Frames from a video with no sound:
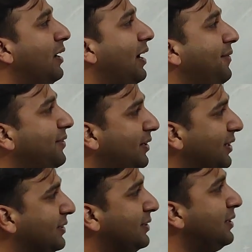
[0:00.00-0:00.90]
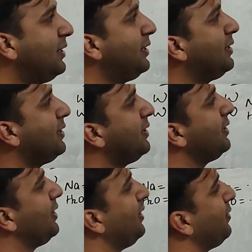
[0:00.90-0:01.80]
After this,
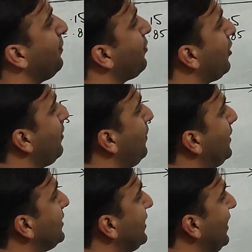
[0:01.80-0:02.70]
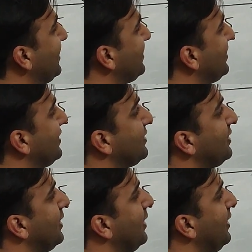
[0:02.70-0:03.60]
in the problem it says
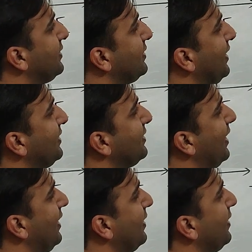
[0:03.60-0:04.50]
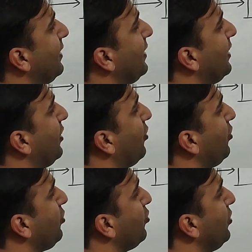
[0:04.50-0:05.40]
that
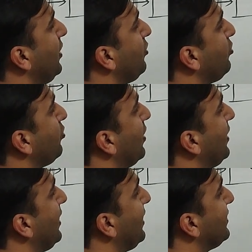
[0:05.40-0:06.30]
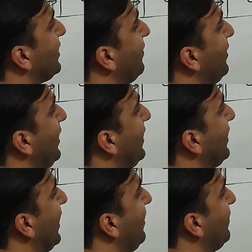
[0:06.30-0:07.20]
on cooling to
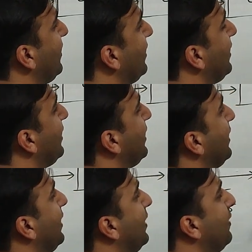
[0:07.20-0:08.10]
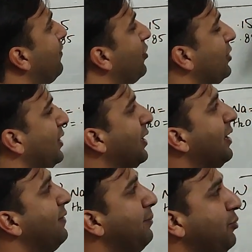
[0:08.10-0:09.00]
278 Kelvin, water
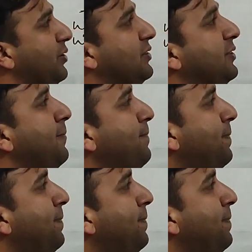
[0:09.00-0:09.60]
evaporates.